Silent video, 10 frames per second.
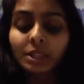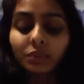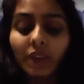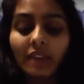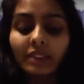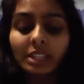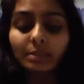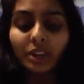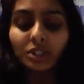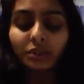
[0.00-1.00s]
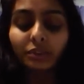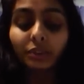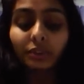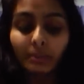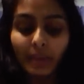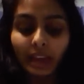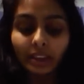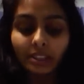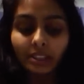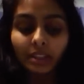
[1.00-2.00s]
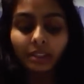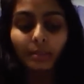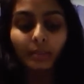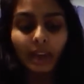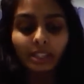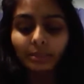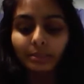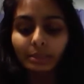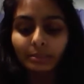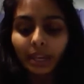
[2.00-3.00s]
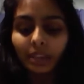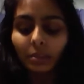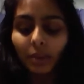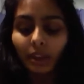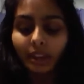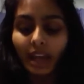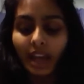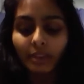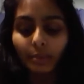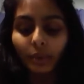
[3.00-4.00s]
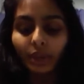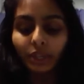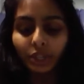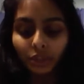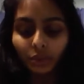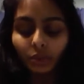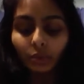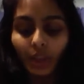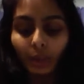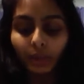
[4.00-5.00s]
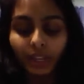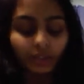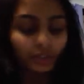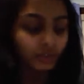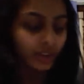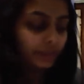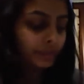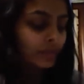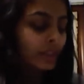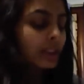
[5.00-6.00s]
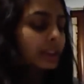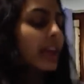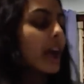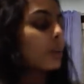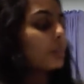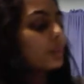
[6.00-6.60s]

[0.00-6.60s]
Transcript: Derive an expression for V max, the maximum speed the ball can have at point Q without breaking the string. Now,